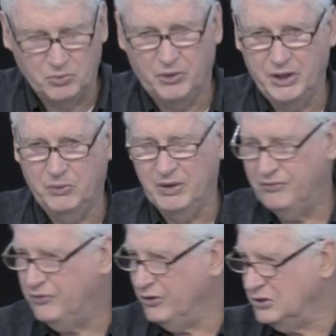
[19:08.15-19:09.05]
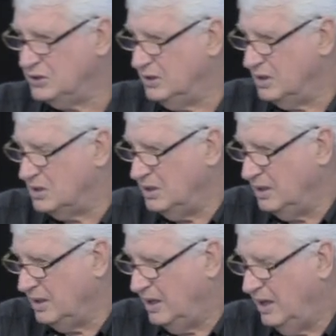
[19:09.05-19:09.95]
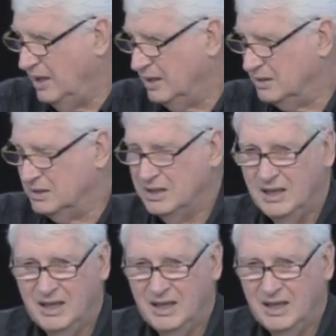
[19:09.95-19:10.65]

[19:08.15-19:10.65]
where he went first to the synagogues,